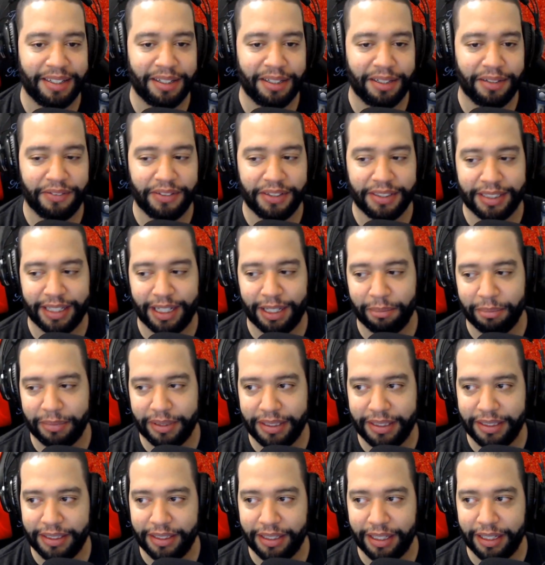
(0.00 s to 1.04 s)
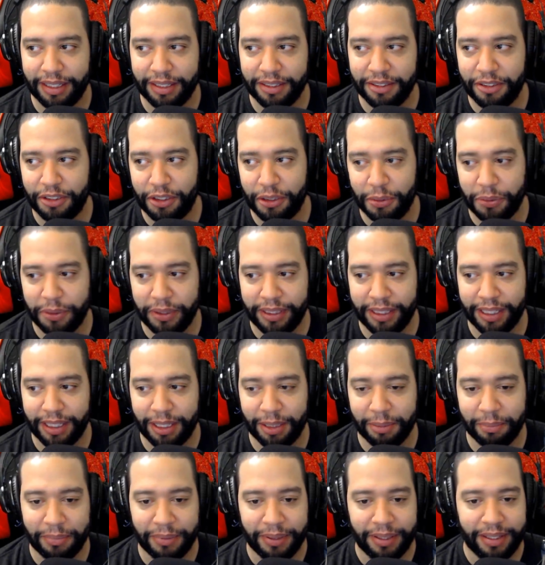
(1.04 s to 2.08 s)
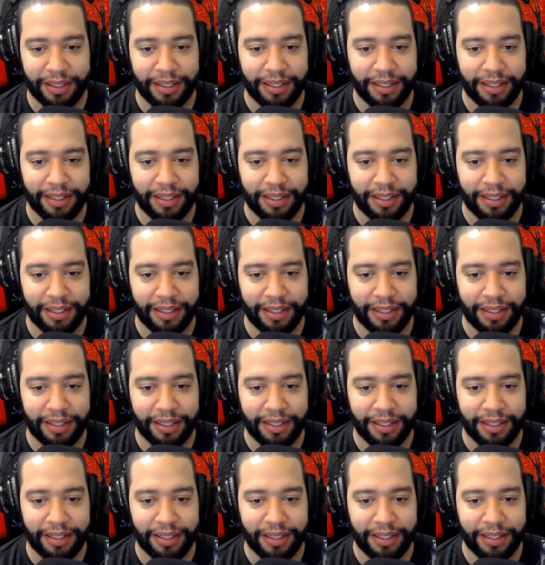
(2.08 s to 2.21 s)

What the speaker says: of the zombie chewing up